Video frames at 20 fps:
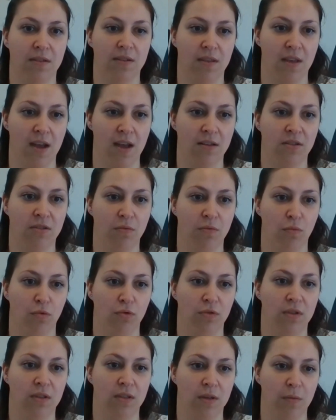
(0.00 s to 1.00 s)
that
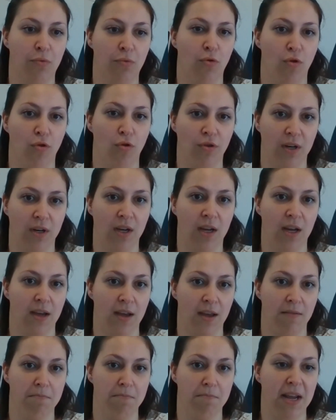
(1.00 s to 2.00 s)
would support
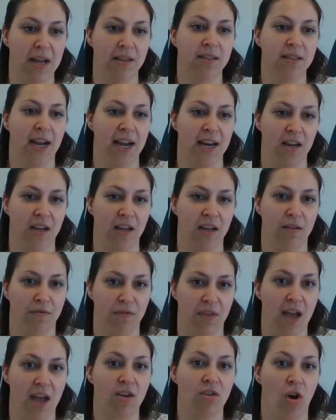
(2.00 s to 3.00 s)
a maintaining of
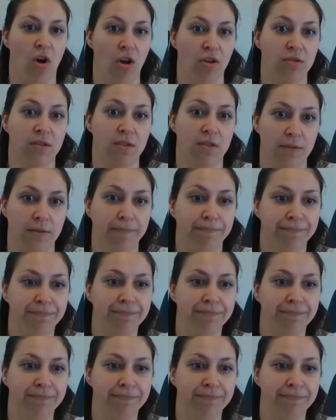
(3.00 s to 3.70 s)
that cost.